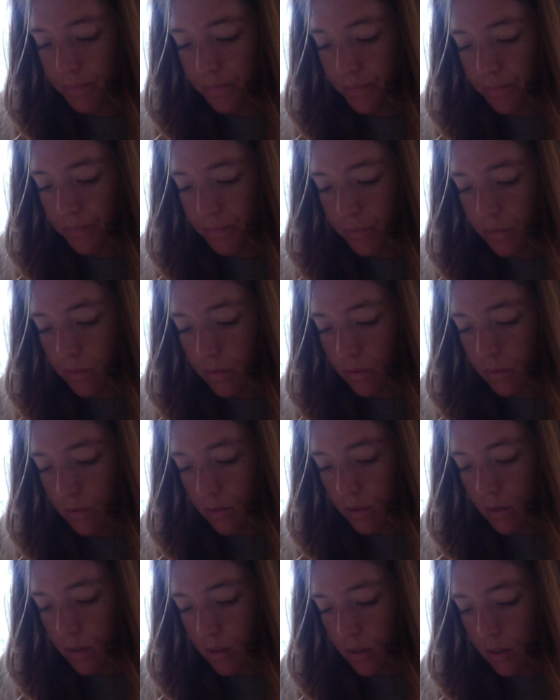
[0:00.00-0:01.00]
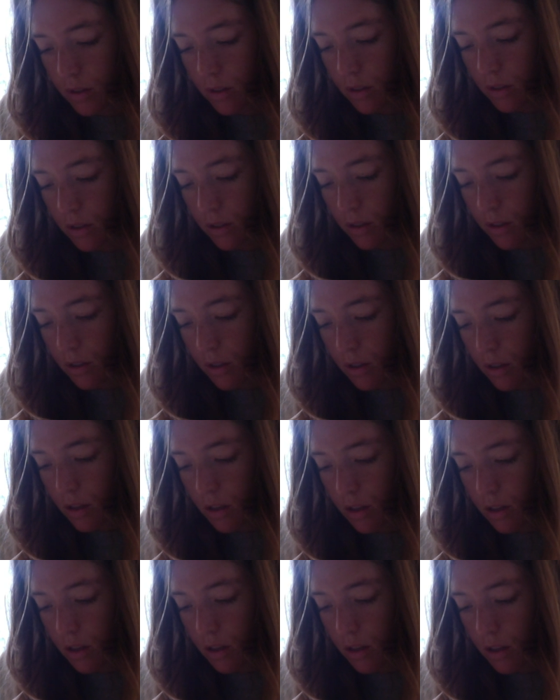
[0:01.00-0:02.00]

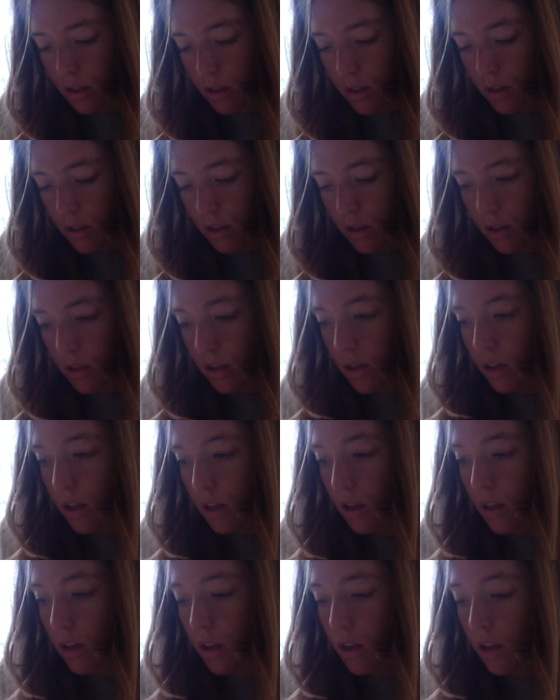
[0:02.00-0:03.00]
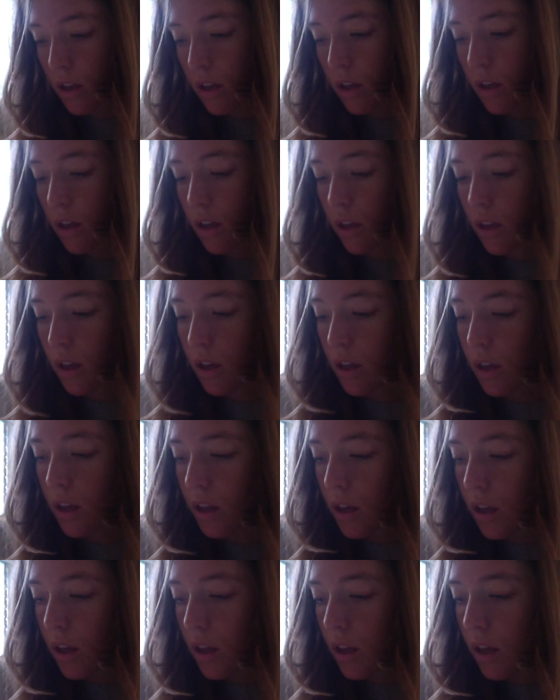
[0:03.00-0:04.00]

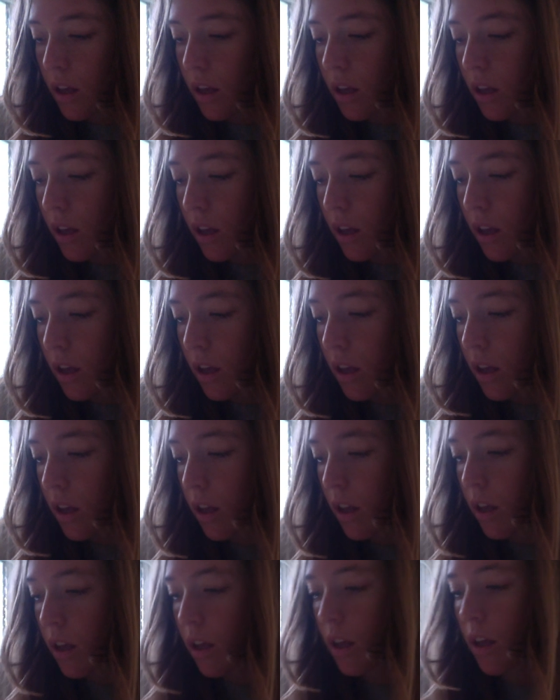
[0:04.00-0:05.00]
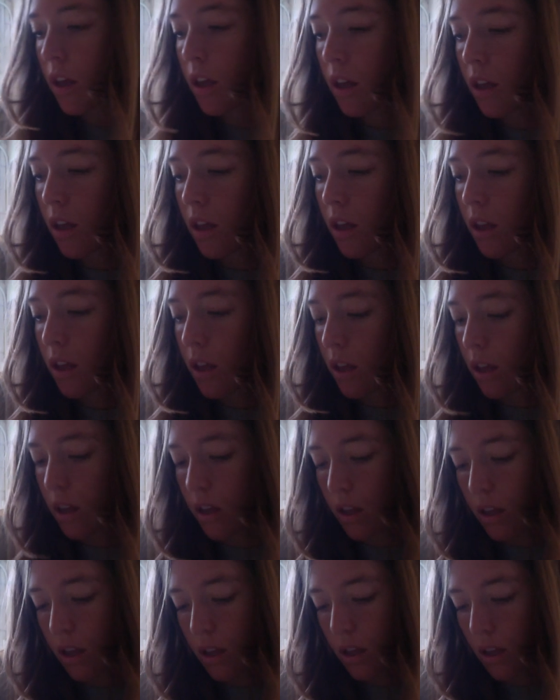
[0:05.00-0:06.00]

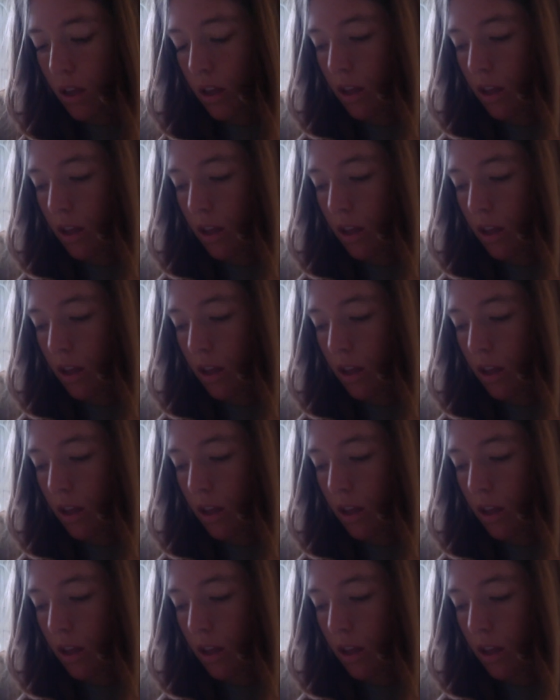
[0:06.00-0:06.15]
(silence)